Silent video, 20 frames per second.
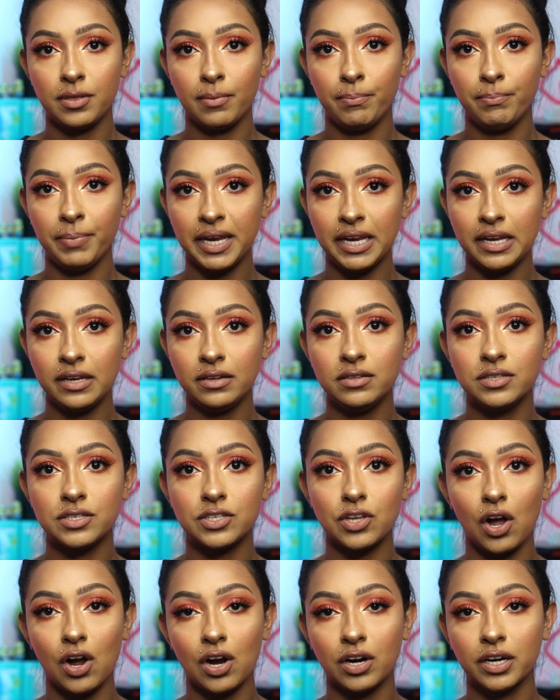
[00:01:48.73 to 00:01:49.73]
The
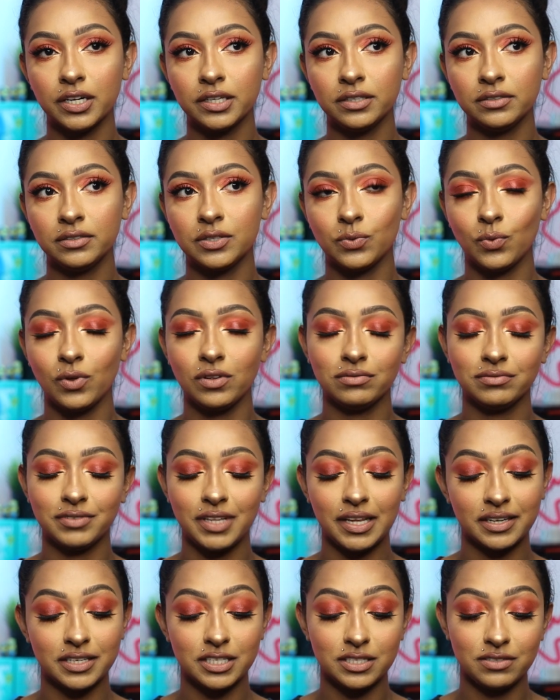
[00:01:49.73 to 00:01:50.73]
beads aren't, well,
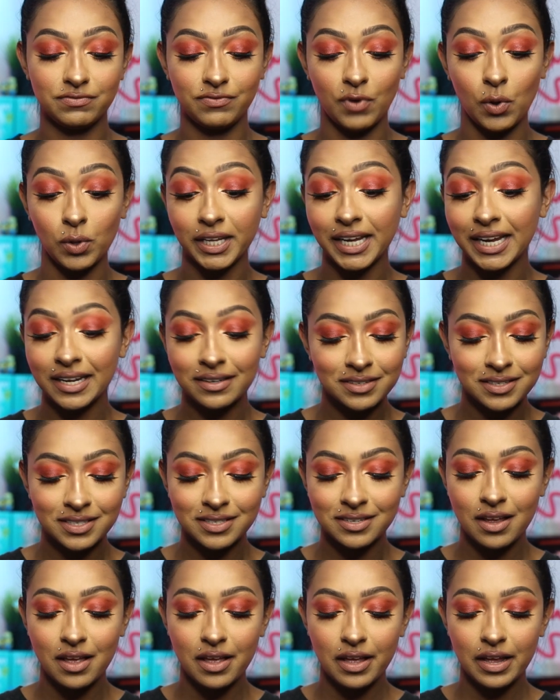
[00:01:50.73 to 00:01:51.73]
the
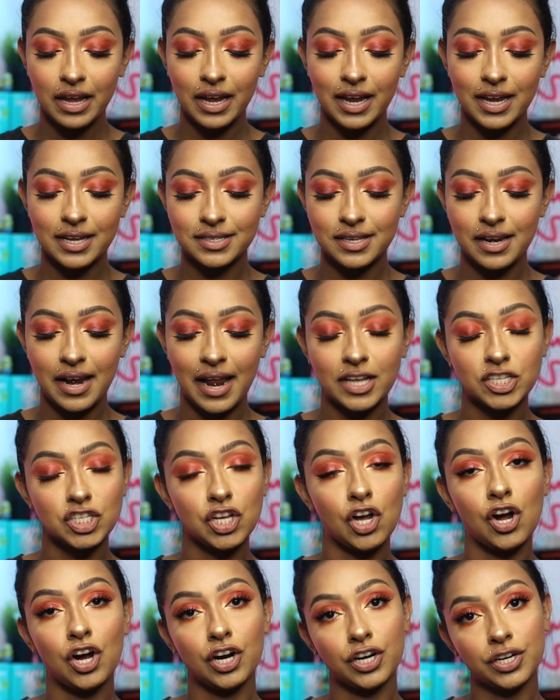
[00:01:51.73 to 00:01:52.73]
exfoliants isn't as
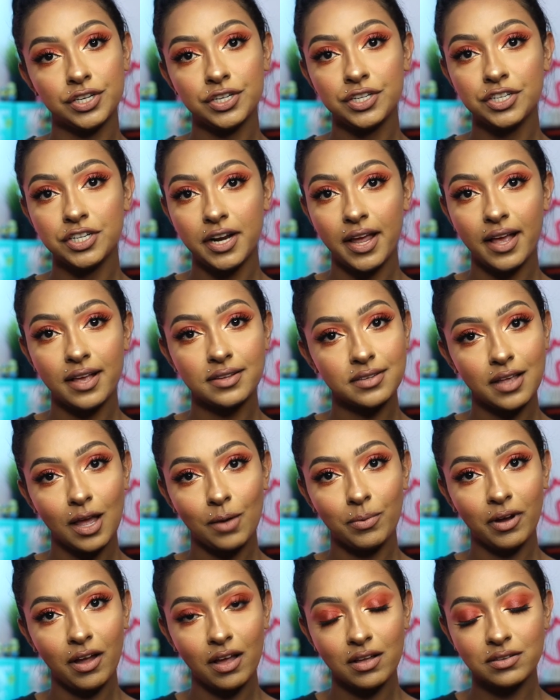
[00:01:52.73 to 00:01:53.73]
harsh as the
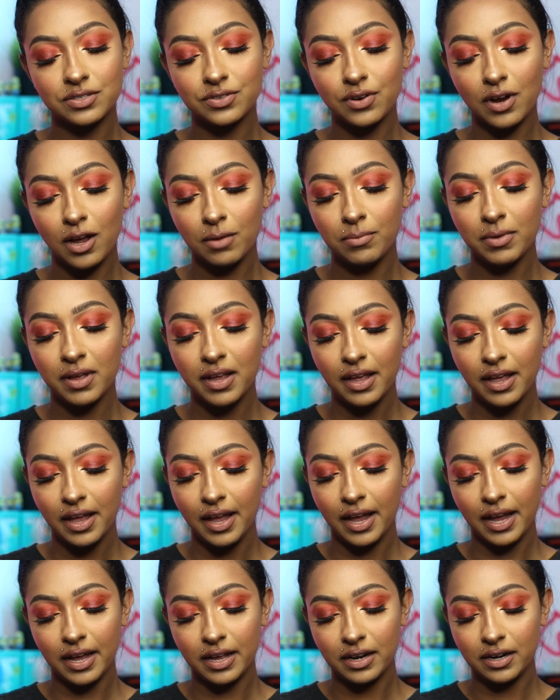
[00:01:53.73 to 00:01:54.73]
apricot scrub,
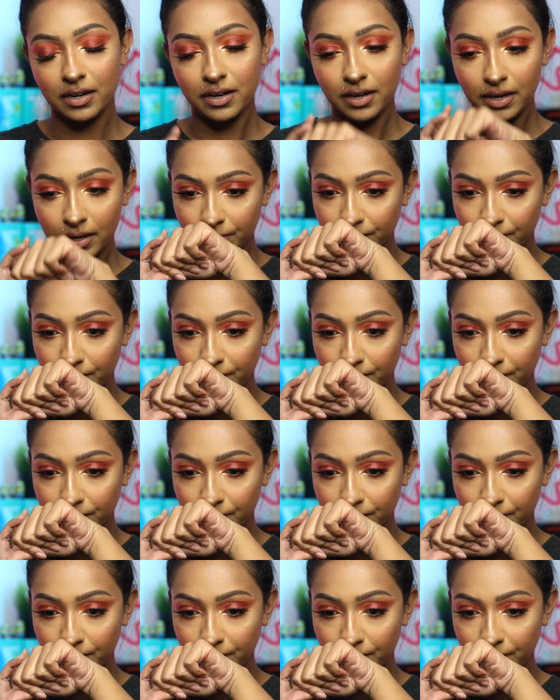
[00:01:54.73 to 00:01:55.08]
and